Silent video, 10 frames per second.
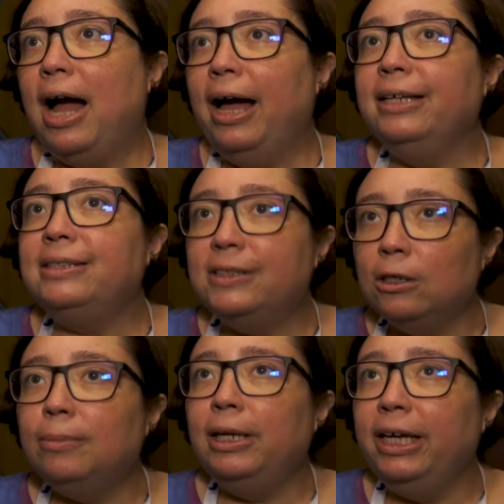I
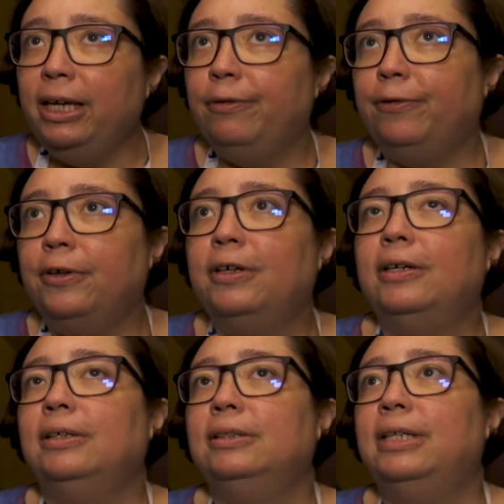still believe
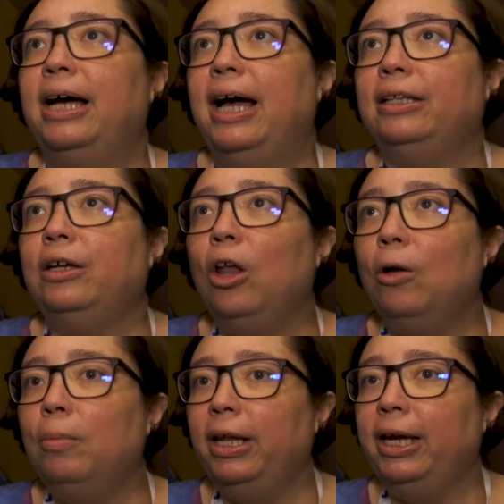that
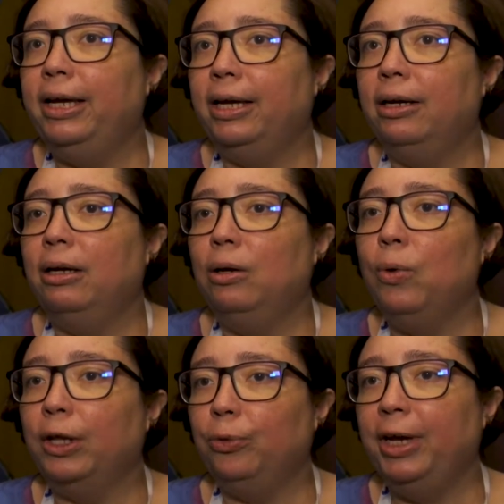globally
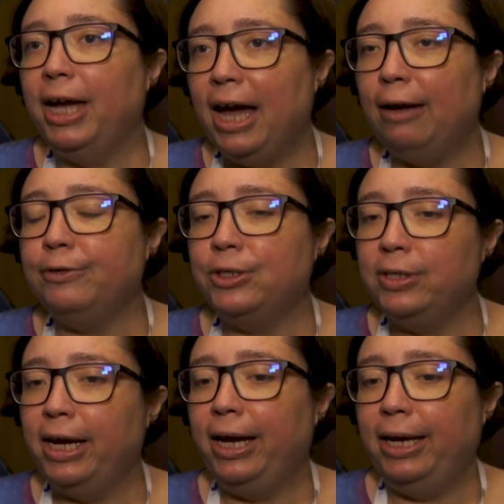what we have
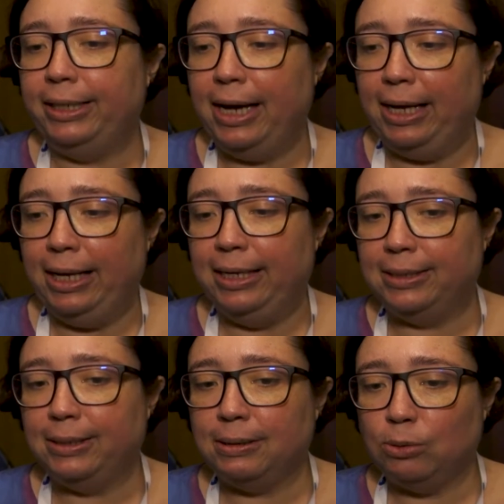today that
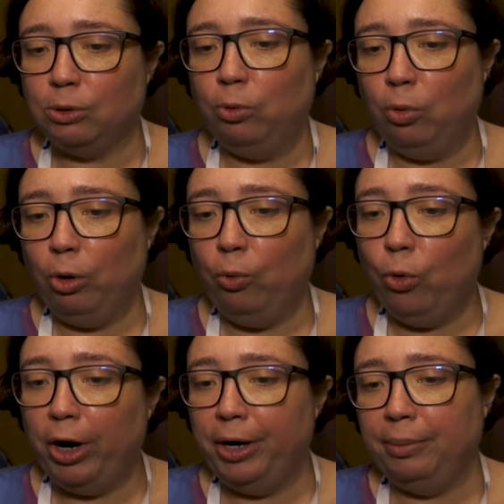is
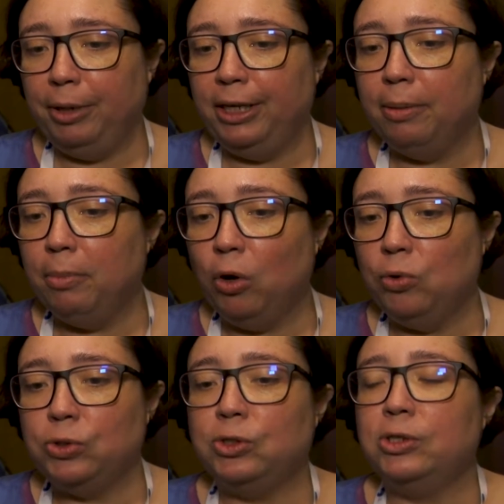worrying me the
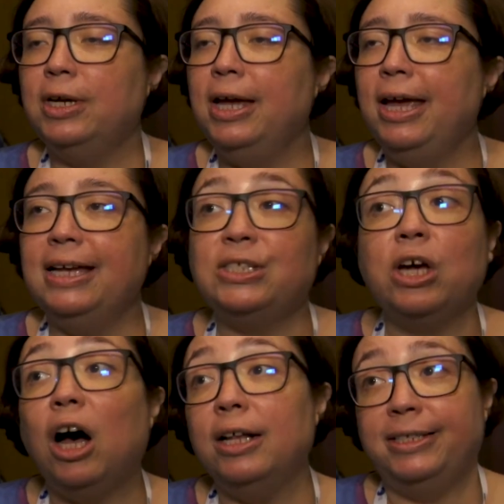most is
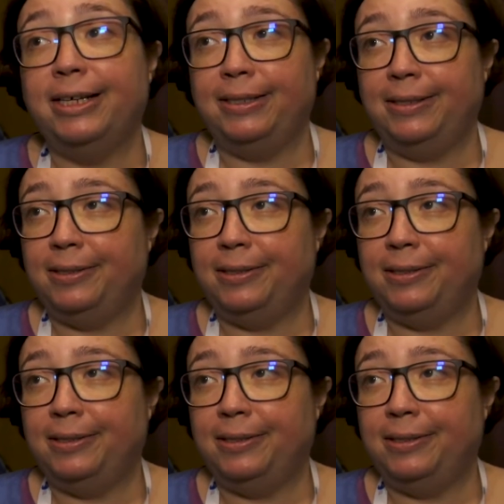content.